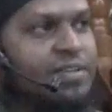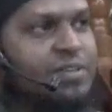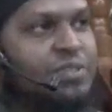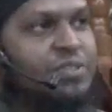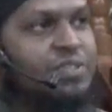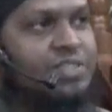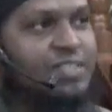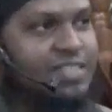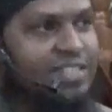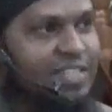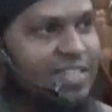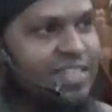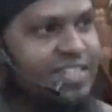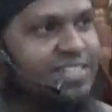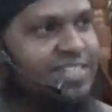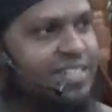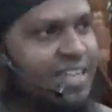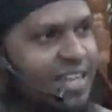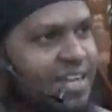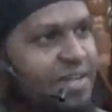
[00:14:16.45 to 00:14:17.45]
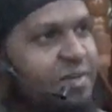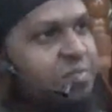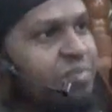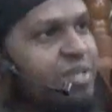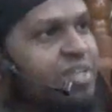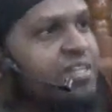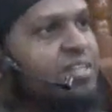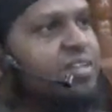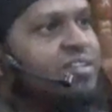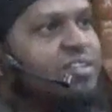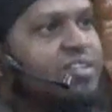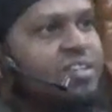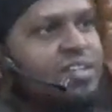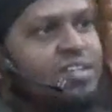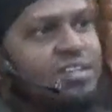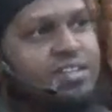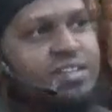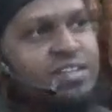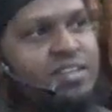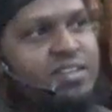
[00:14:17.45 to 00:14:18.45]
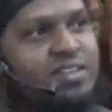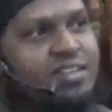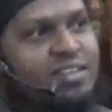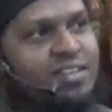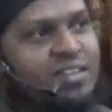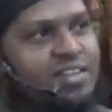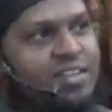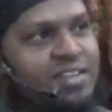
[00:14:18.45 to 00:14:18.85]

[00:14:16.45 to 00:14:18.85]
You should stay inside, make your dhikr.